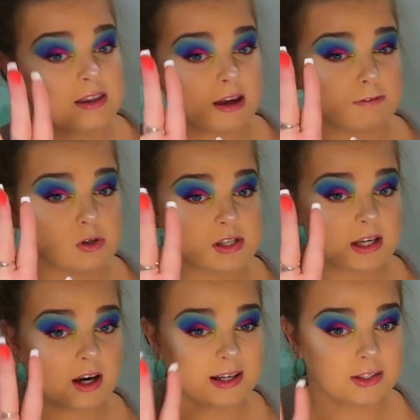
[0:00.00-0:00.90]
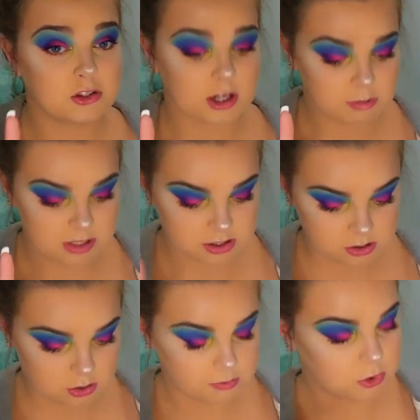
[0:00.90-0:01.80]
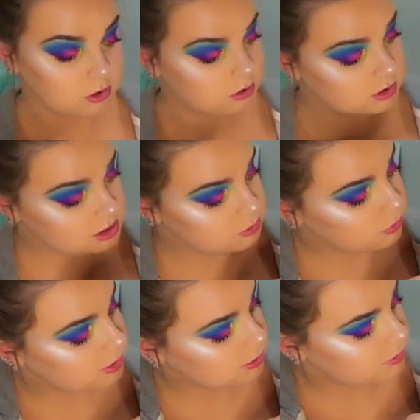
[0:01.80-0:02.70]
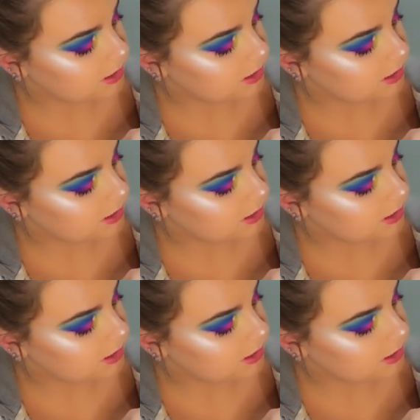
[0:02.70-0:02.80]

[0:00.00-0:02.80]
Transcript: That feels like kind of creamy, so I'm not disappointed